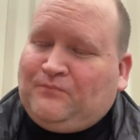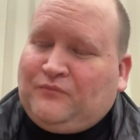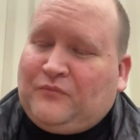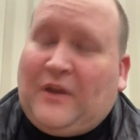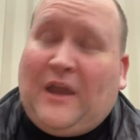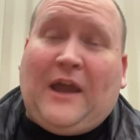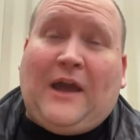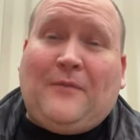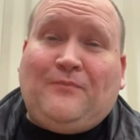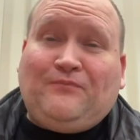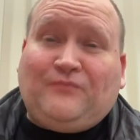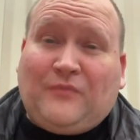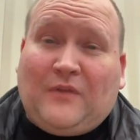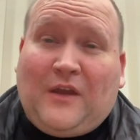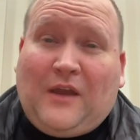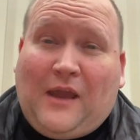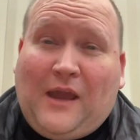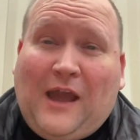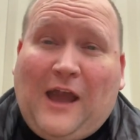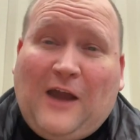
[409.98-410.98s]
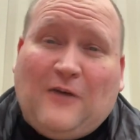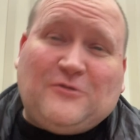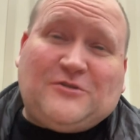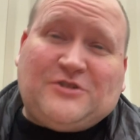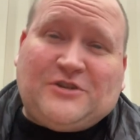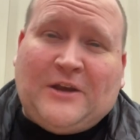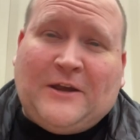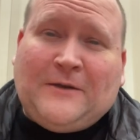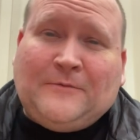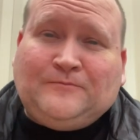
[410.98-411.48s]
Yeah, I would
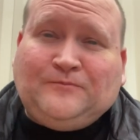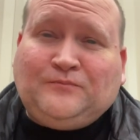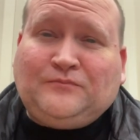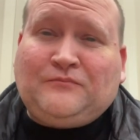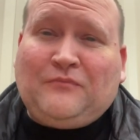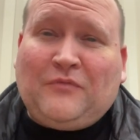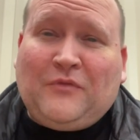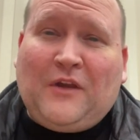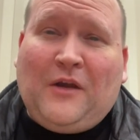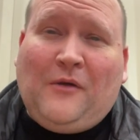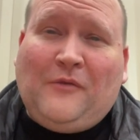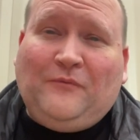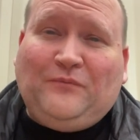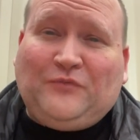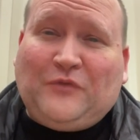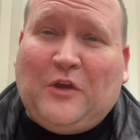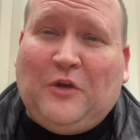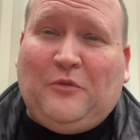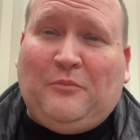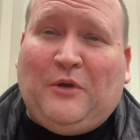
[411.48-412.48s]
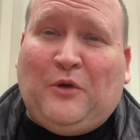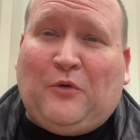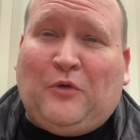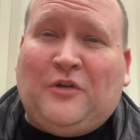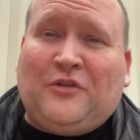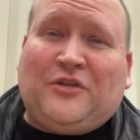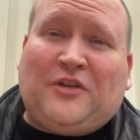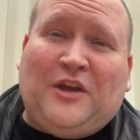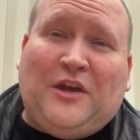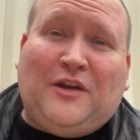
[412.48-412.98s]
say it would be
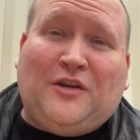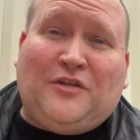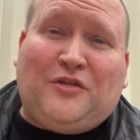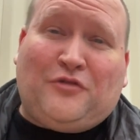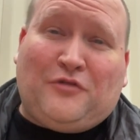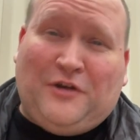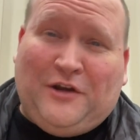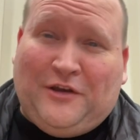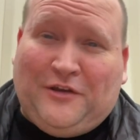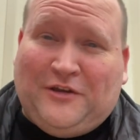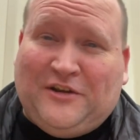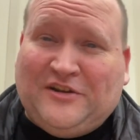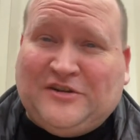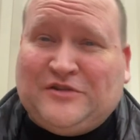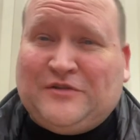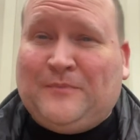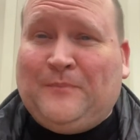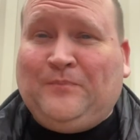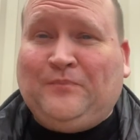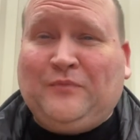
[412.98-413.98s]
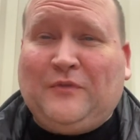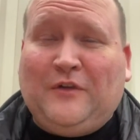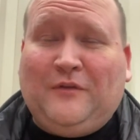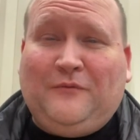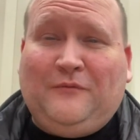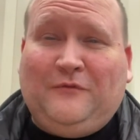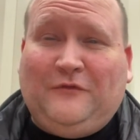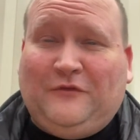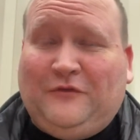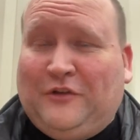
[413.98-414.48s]
worth getting three of these
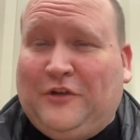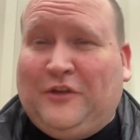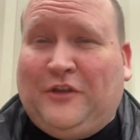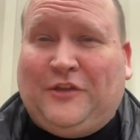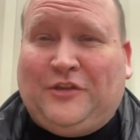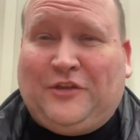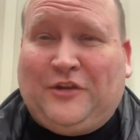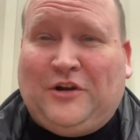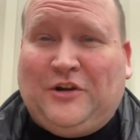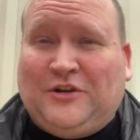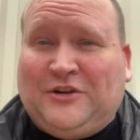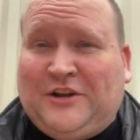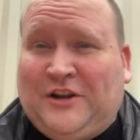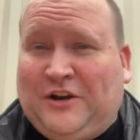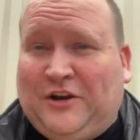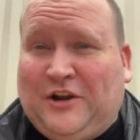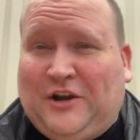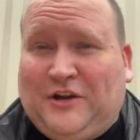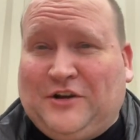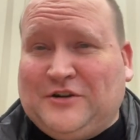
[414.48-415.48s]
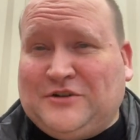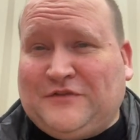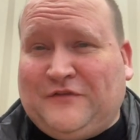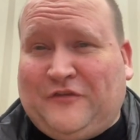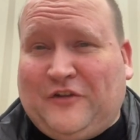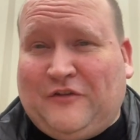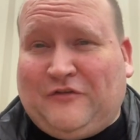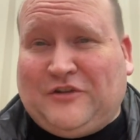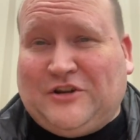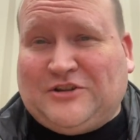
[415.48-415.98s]
for the
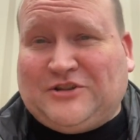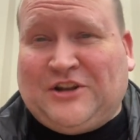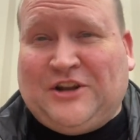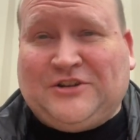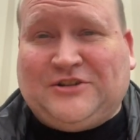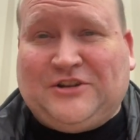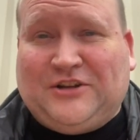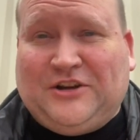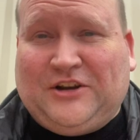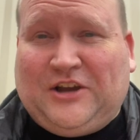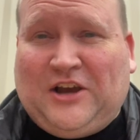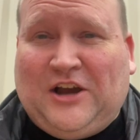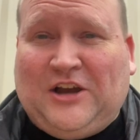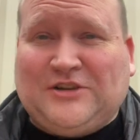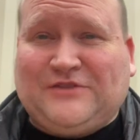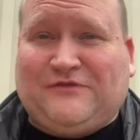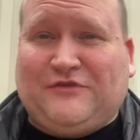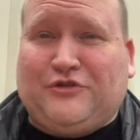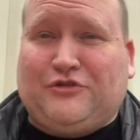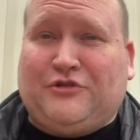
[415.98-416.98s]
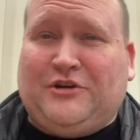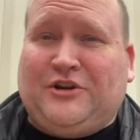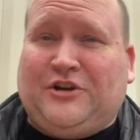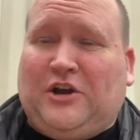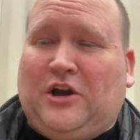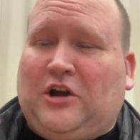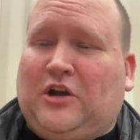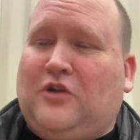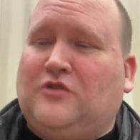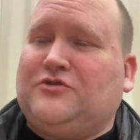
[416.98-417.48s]
$13.50 that it costs for three
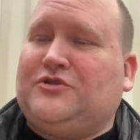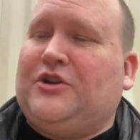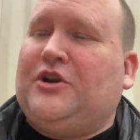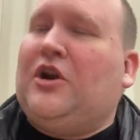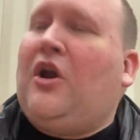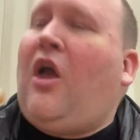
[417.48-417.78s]
tacos.